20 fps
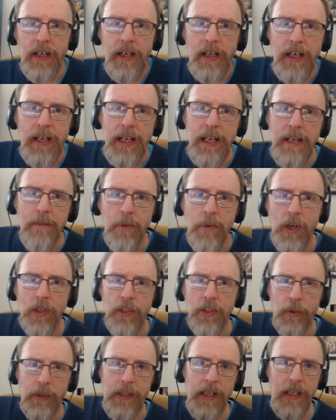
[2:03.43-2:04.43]
I'm
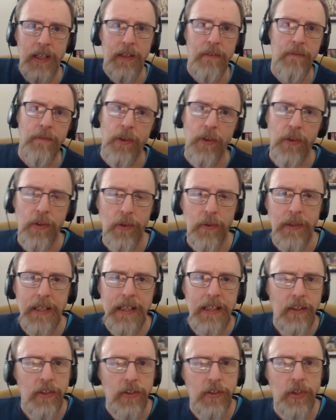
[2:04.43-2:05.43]
also getting further
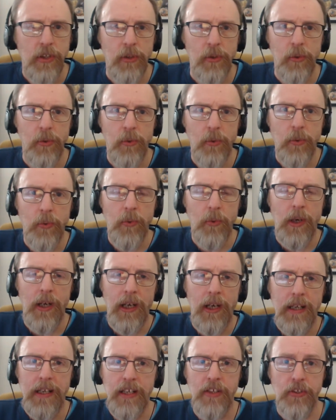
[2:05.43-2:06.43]
into
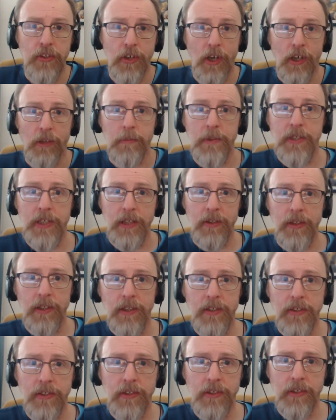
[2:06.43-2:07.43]
his Dark
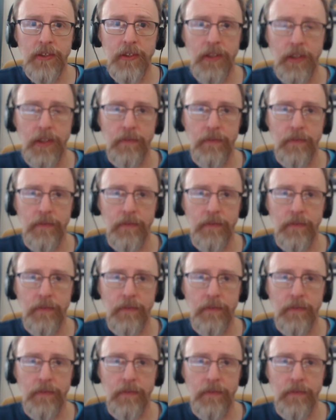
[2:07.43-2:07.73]
Materials.